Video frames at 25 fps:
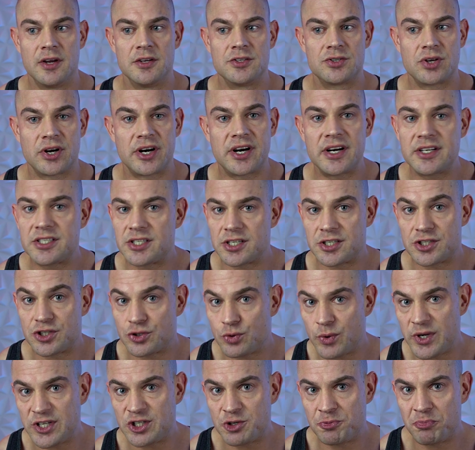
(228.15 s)
So there is a
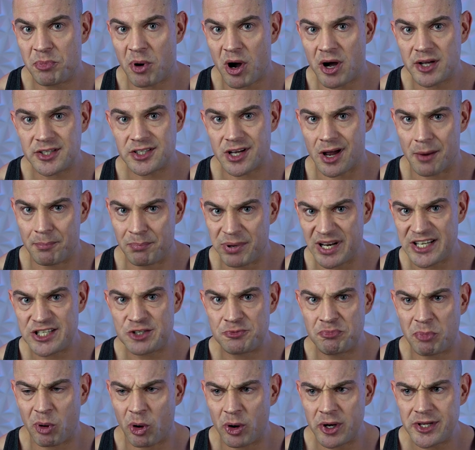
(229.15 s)
sweet spot, a
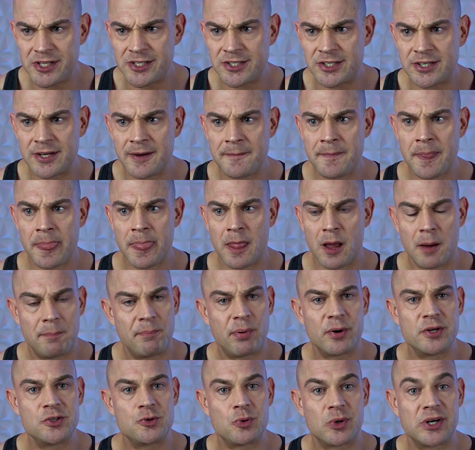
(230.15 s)
bliss point, a
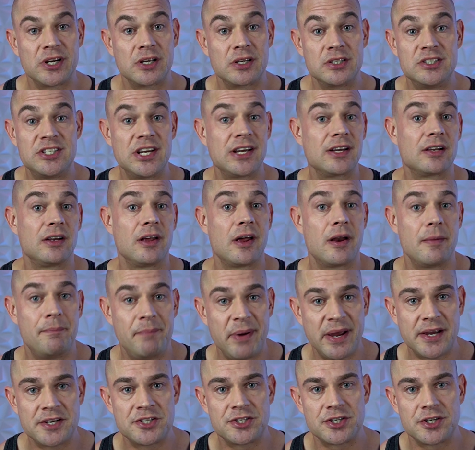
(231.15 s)
point where you can take a lot of
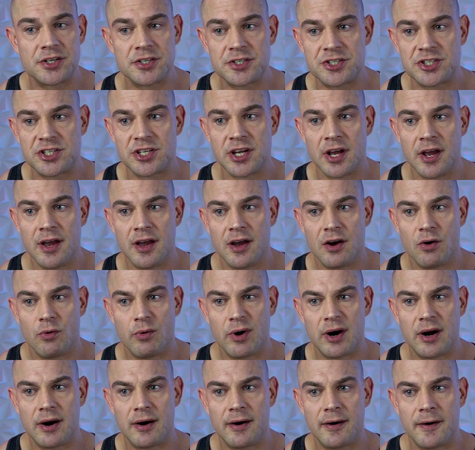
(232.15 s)
pictures,
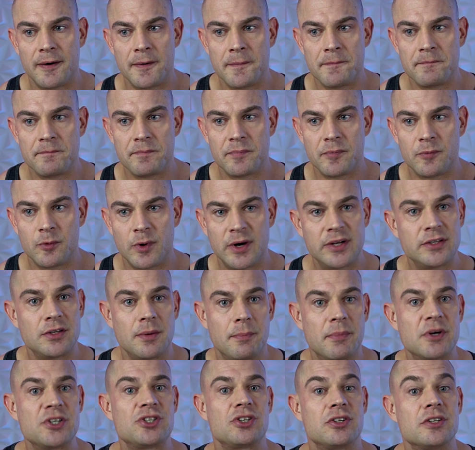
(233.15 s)
where the
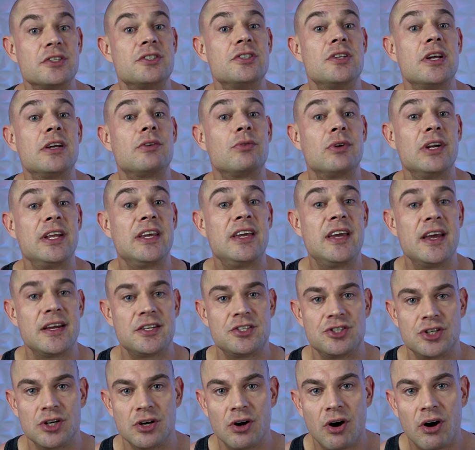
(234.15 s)
muscle is not really
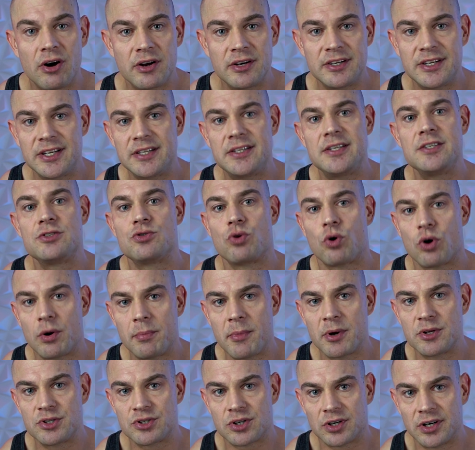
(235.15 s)
catching on, that these
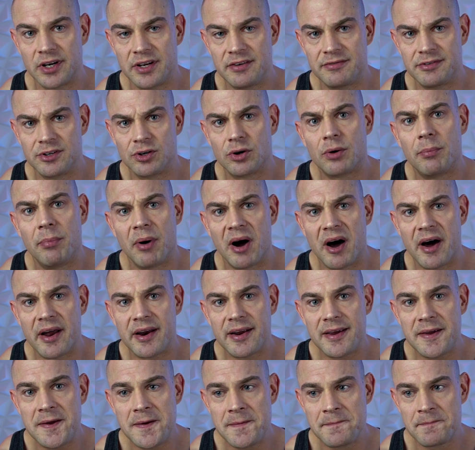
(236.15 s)
hormones are leaving your
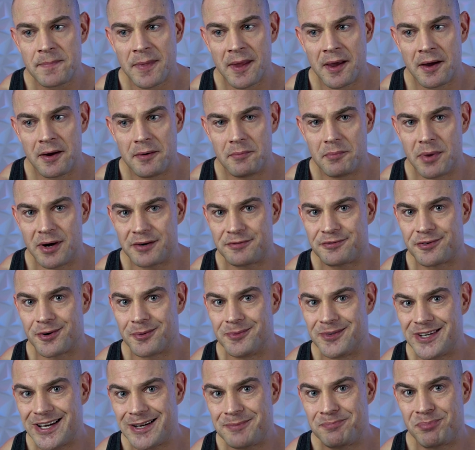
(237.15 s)
body. But
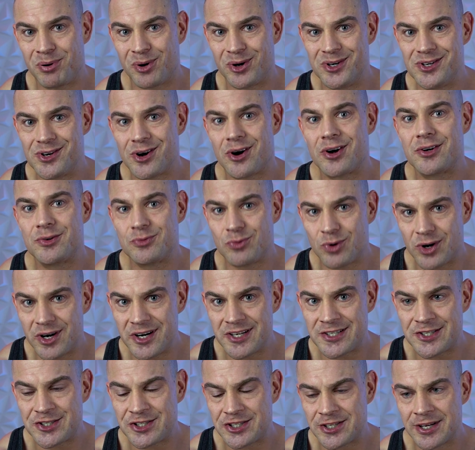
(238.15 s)
from that point
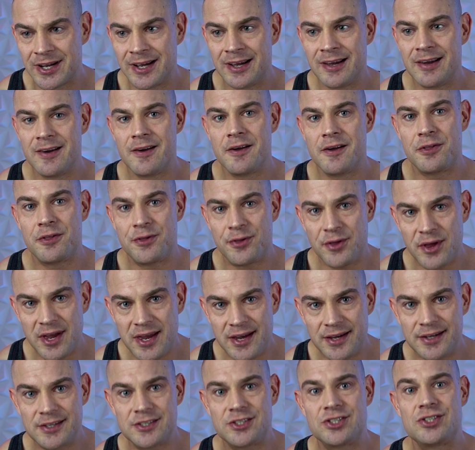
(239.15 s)
onwards,
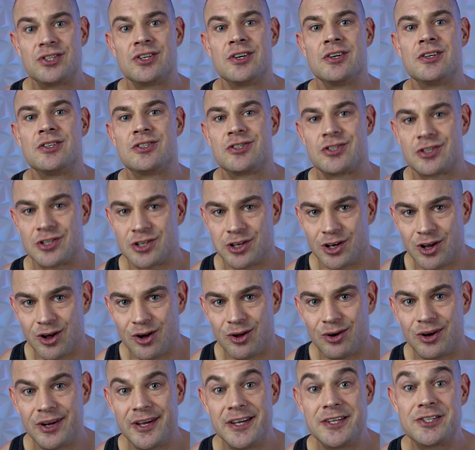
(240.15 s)
things
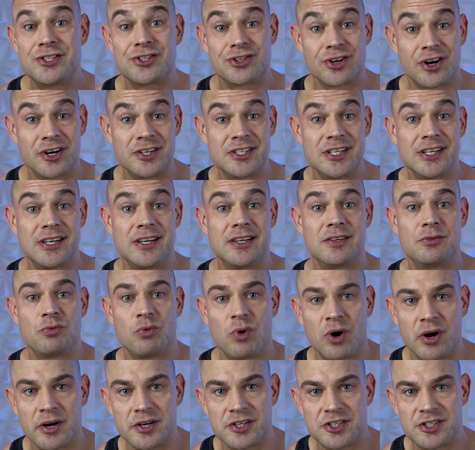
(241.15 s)
slowly start to get
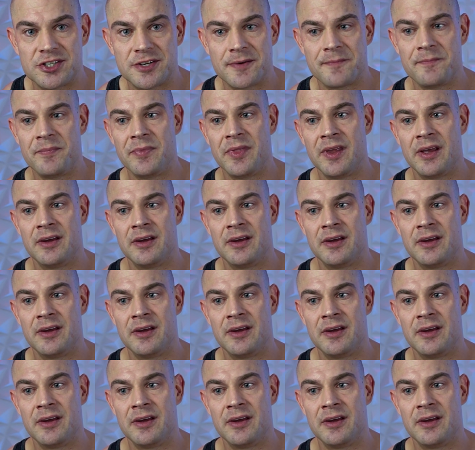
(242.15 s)
worse.